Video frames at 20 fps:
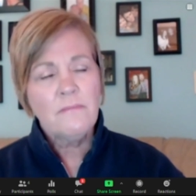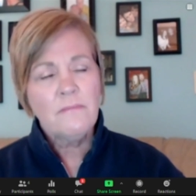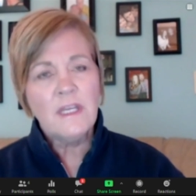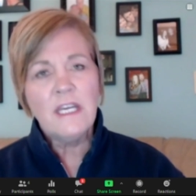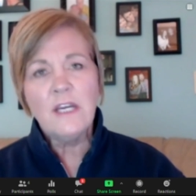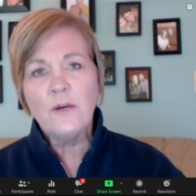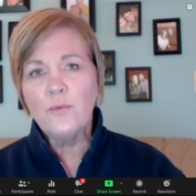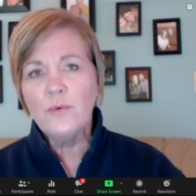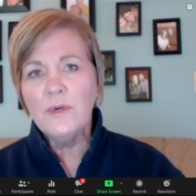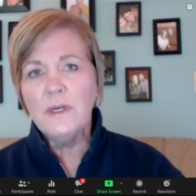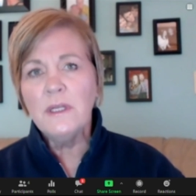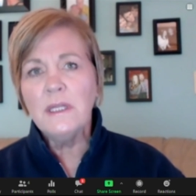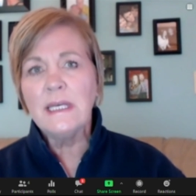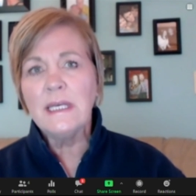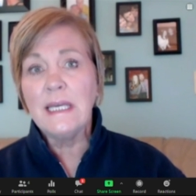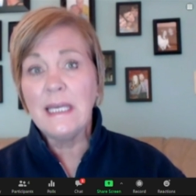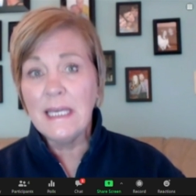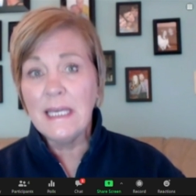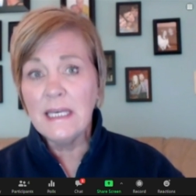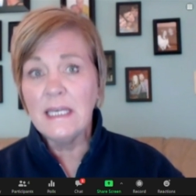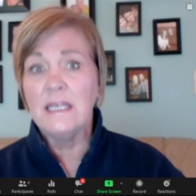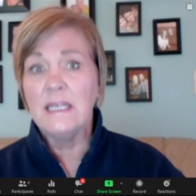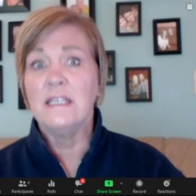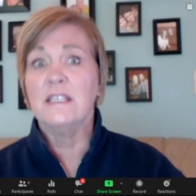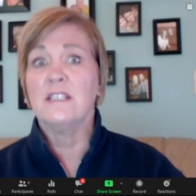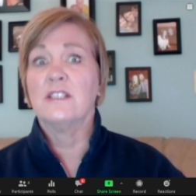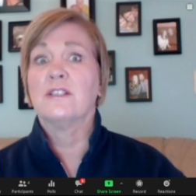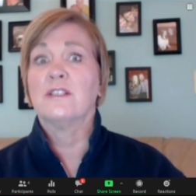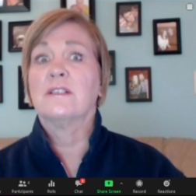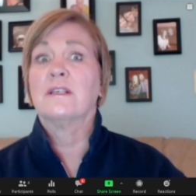it really
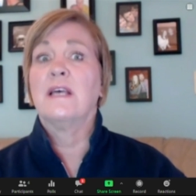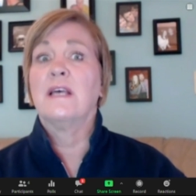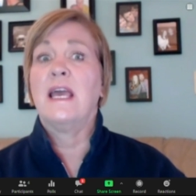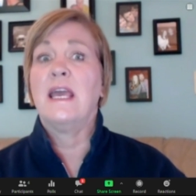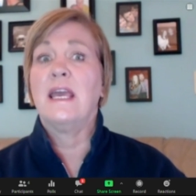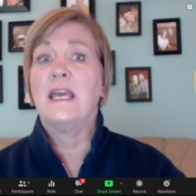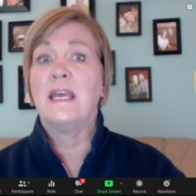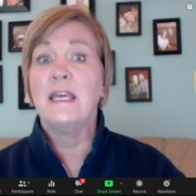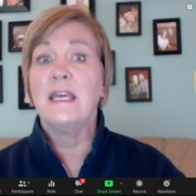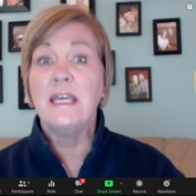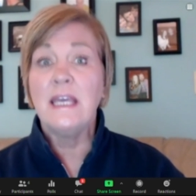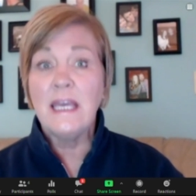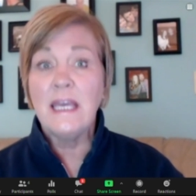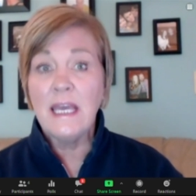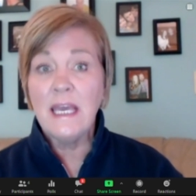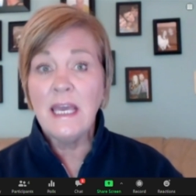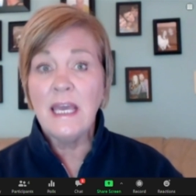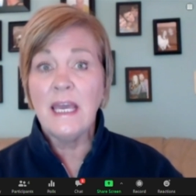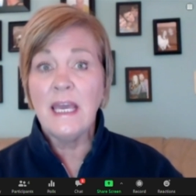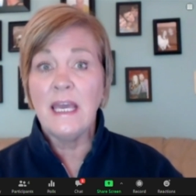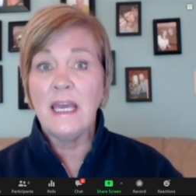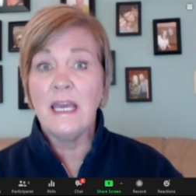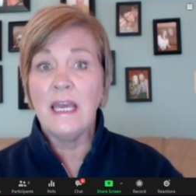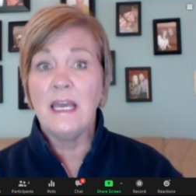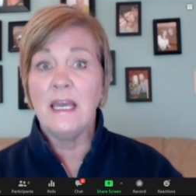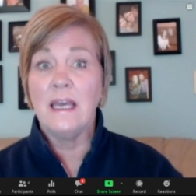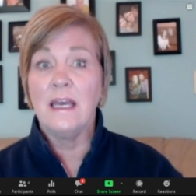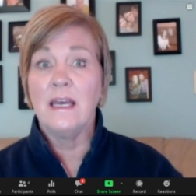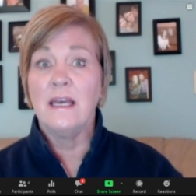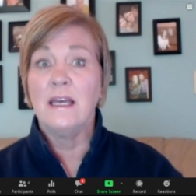is a
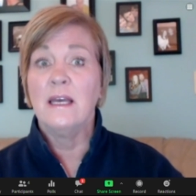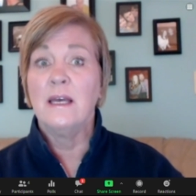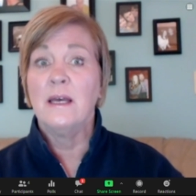key